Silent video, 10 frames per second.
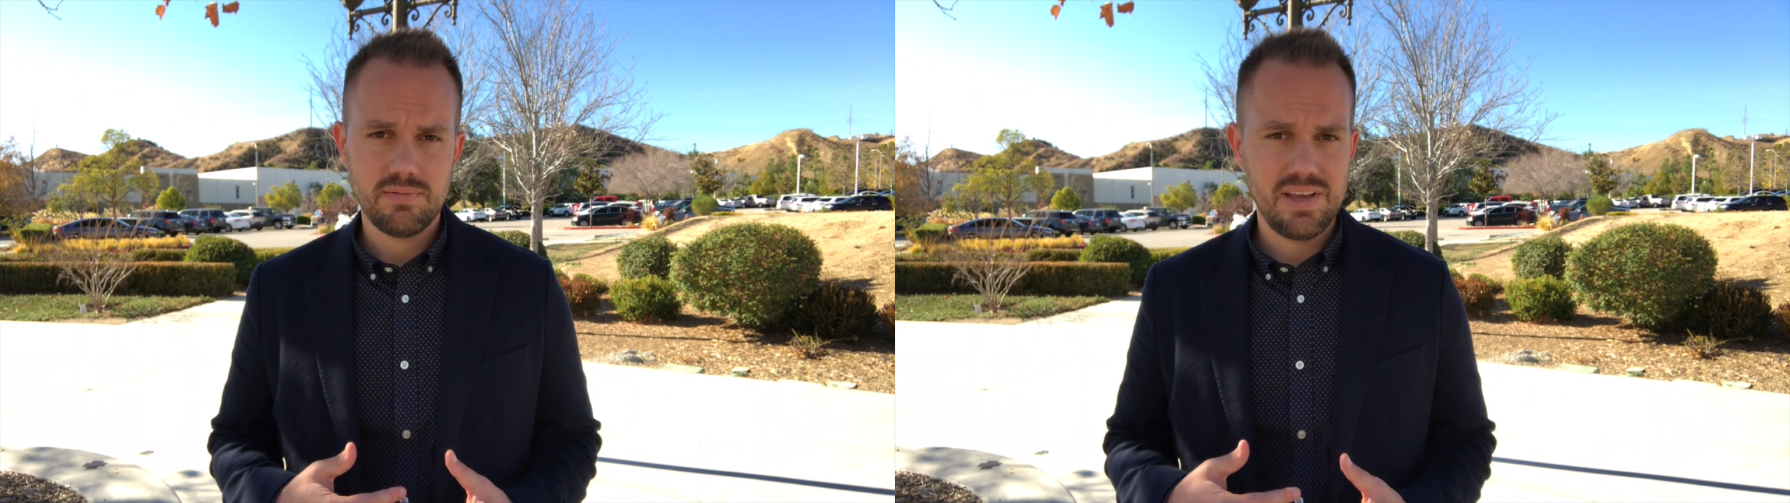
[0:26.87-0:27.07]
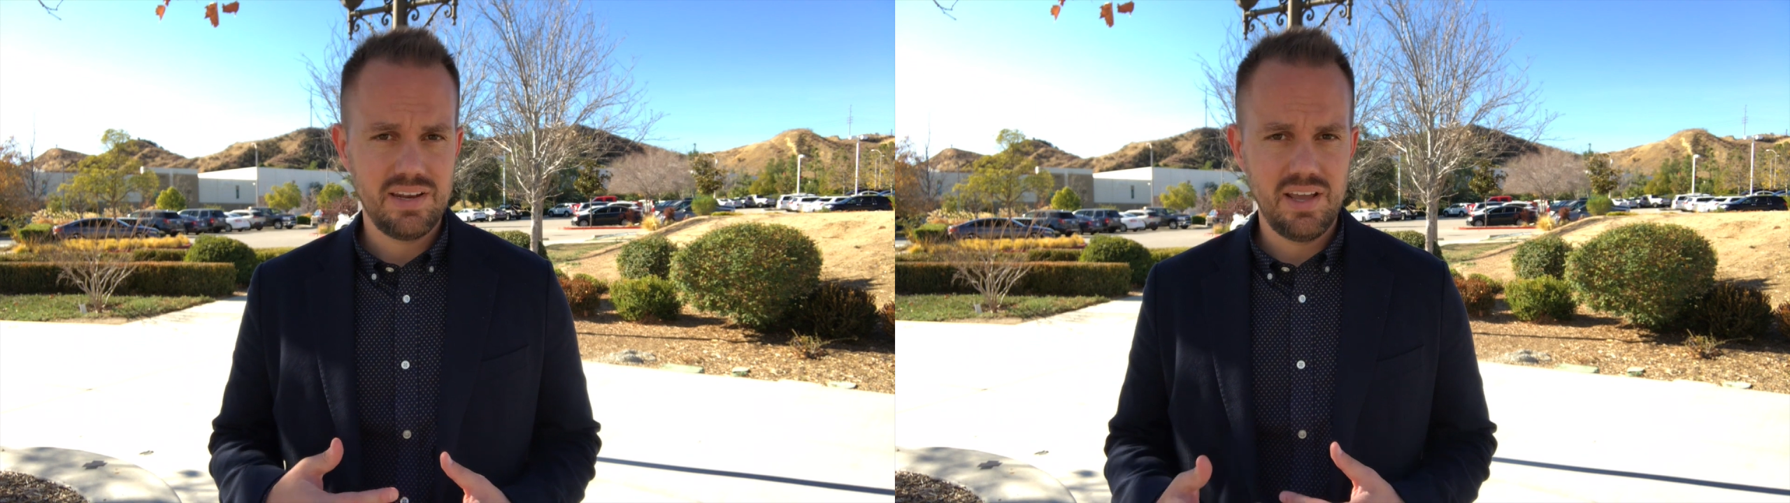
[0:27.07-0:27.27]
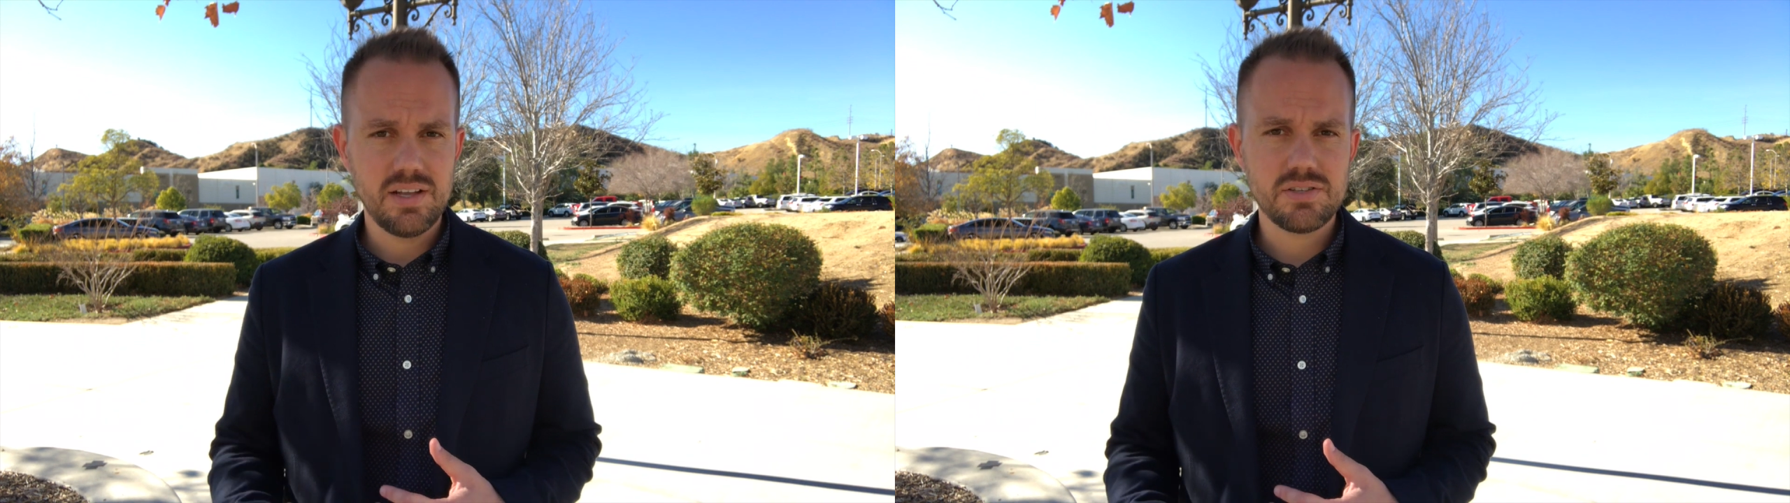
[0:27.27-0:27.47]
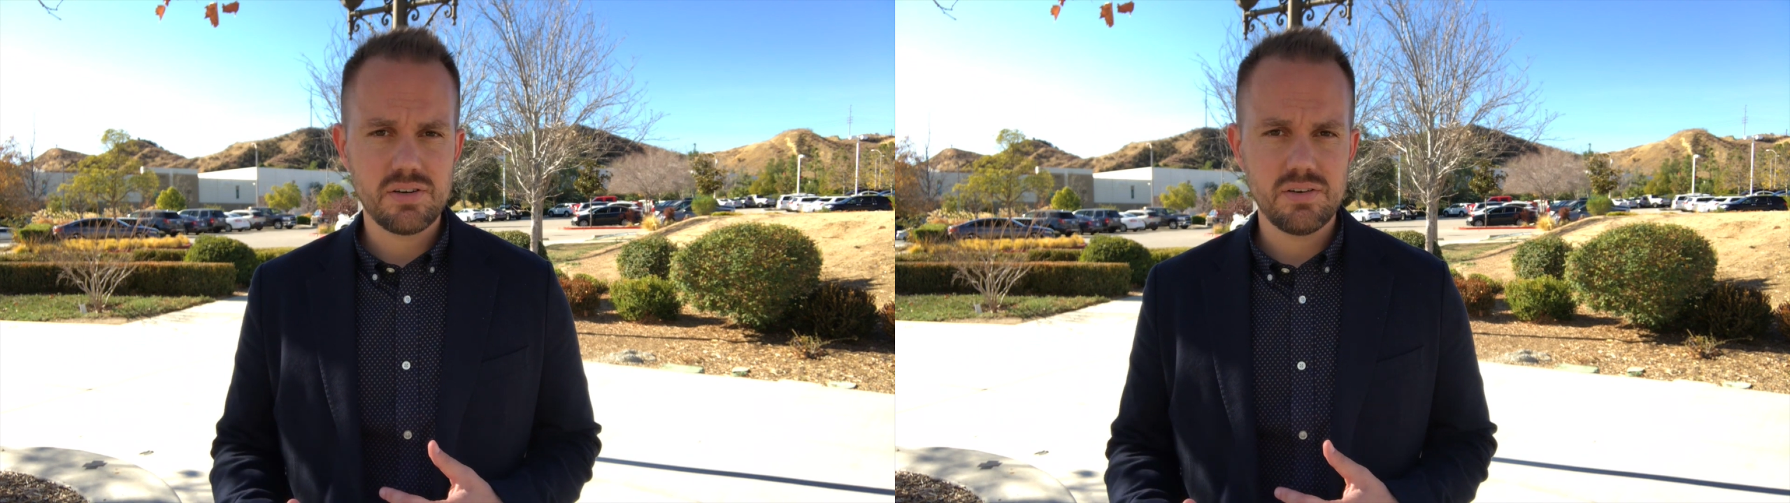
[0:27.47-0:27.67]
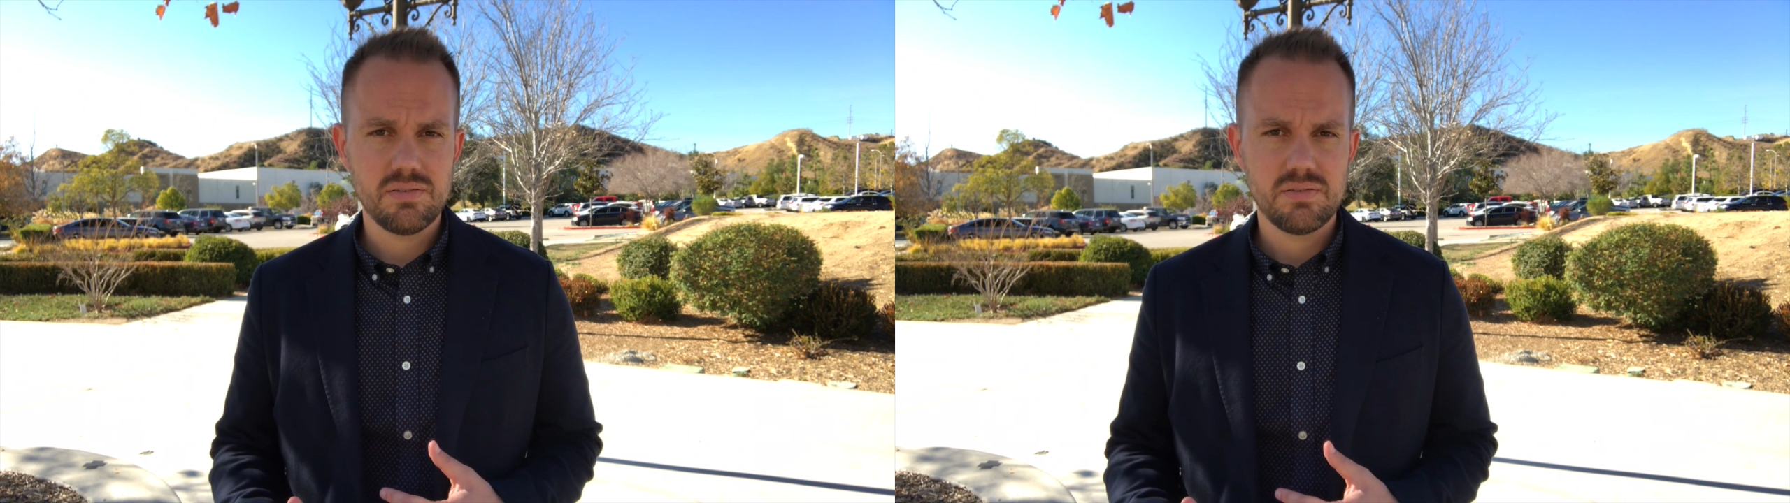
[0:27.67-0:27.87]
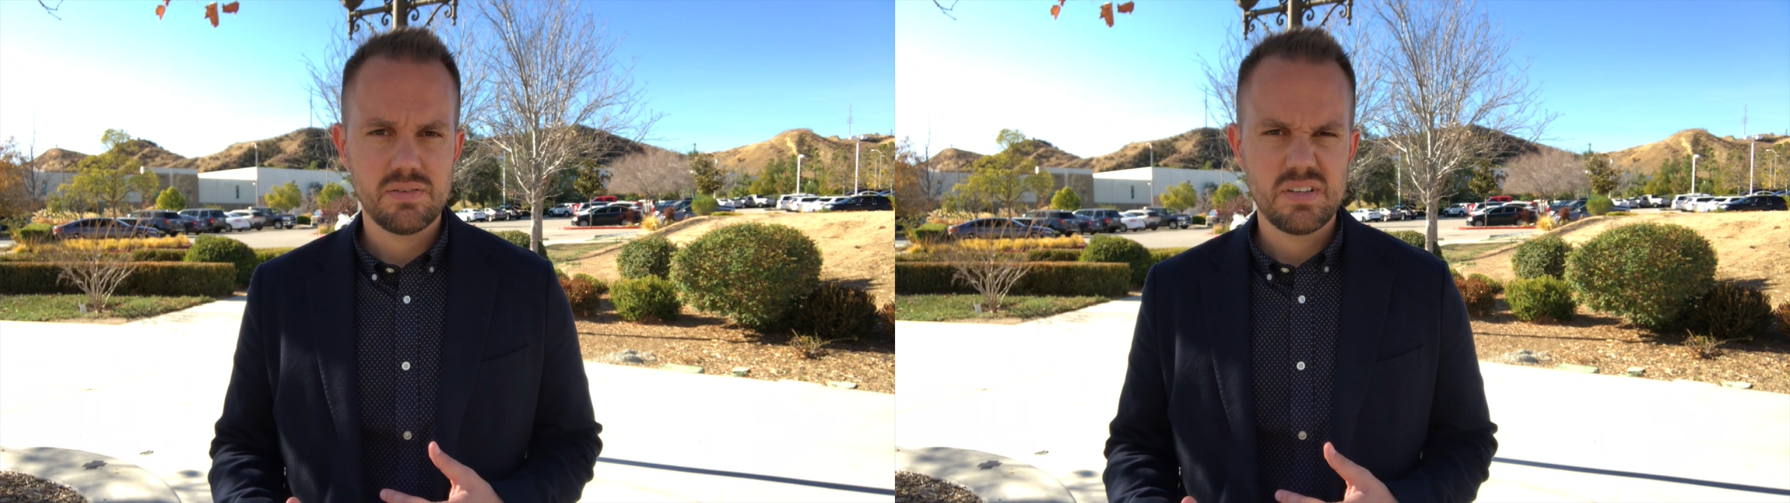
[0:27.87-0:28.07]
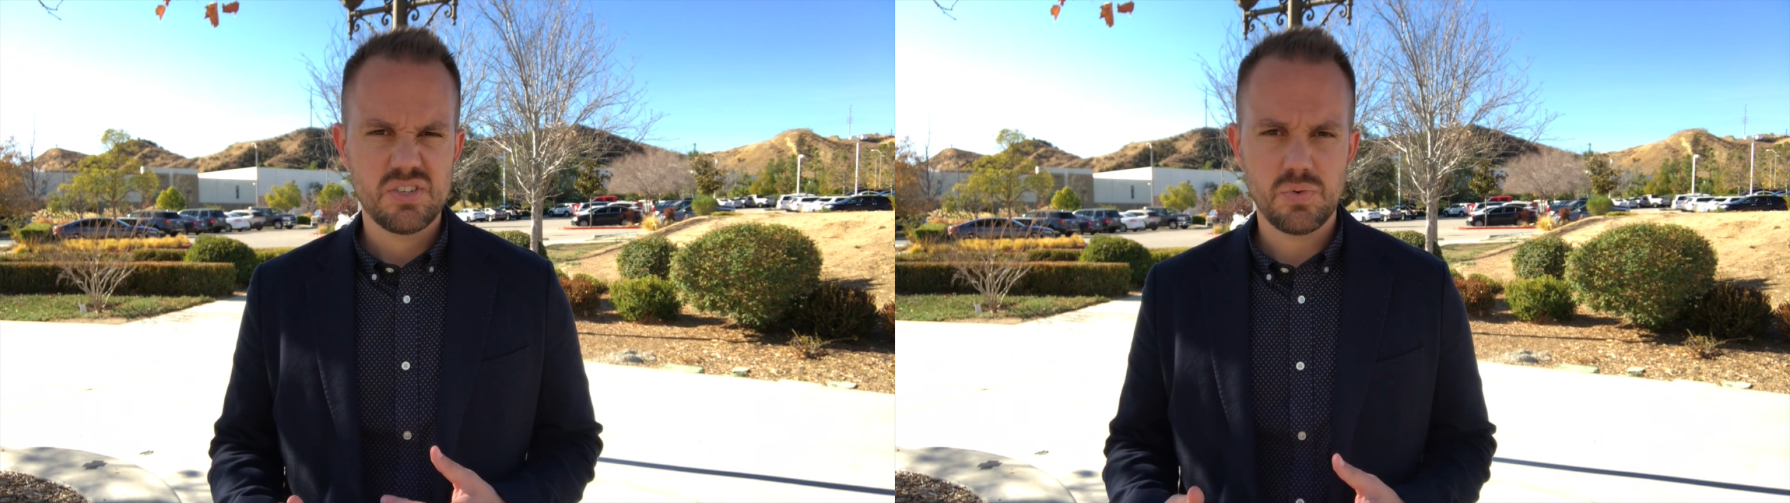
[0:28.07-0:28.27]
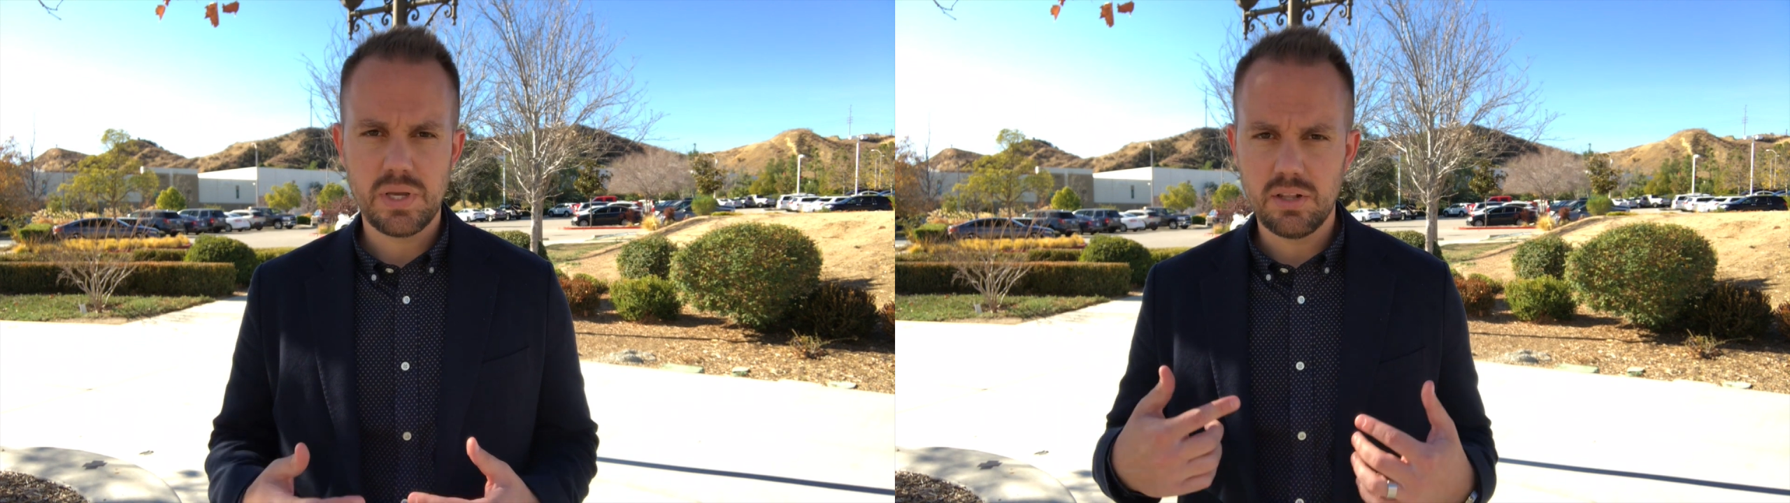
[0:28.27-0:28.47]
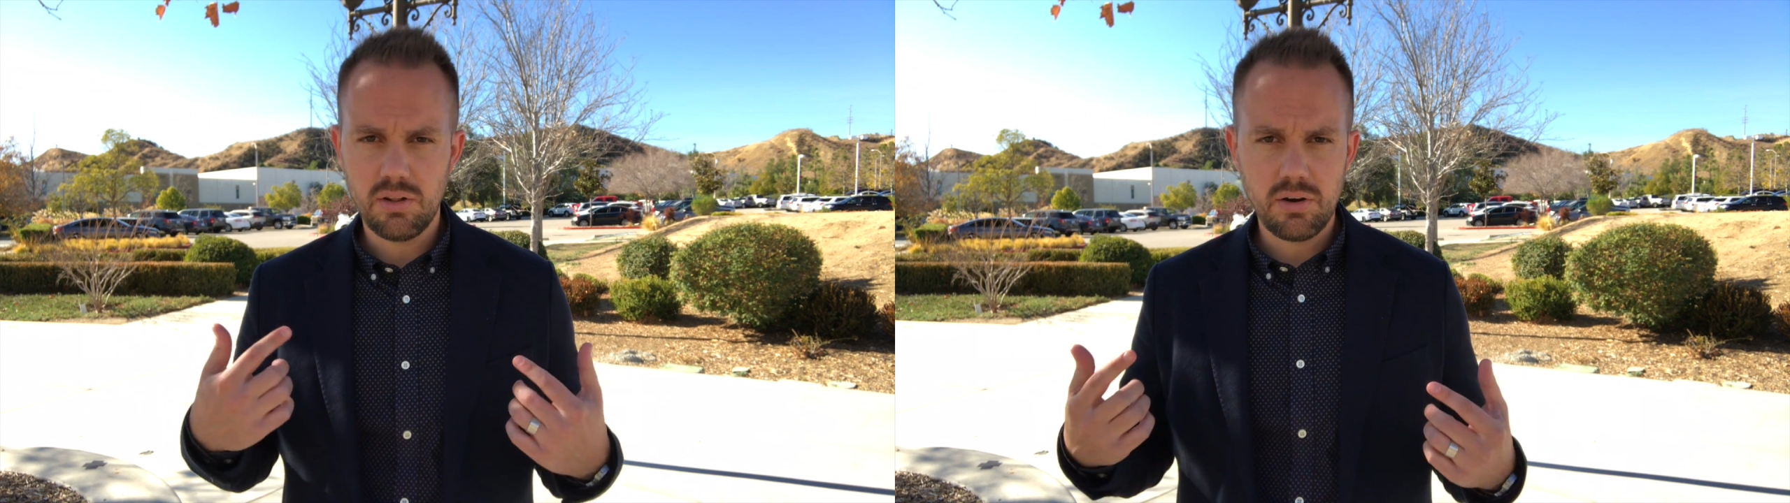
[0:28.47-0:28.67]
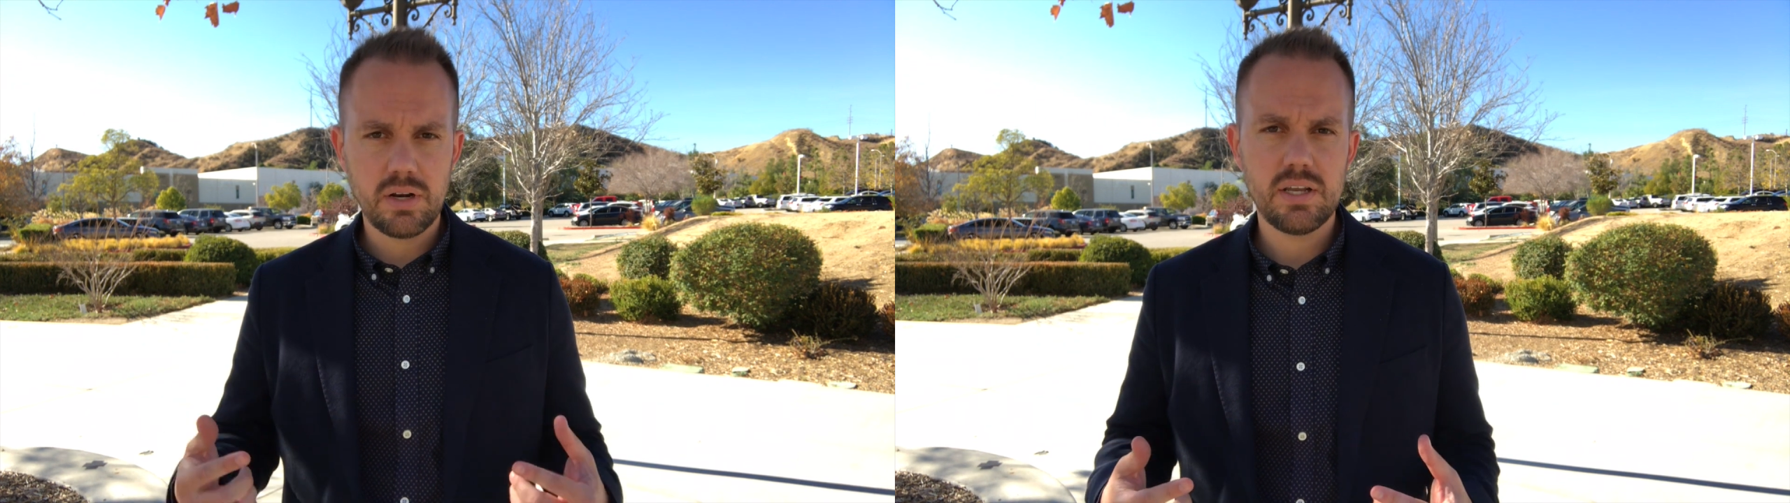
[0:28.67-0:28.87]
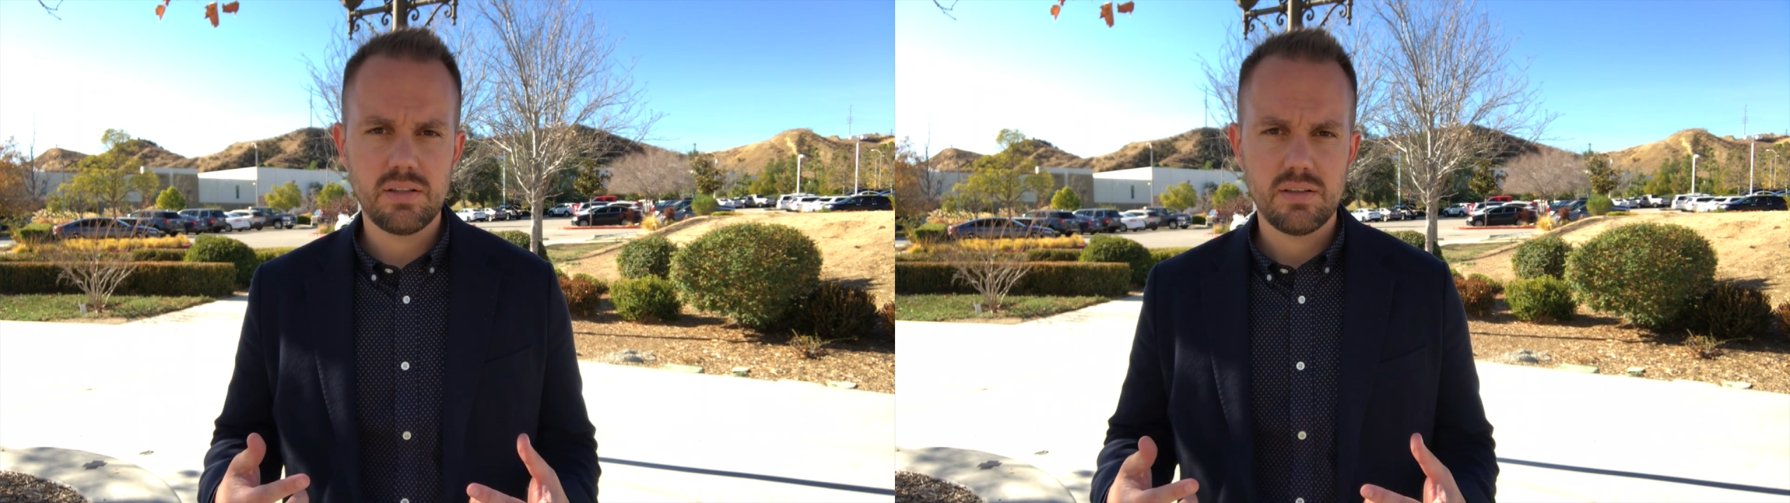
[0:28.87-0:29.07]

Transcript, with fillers: and answer so we can learn it,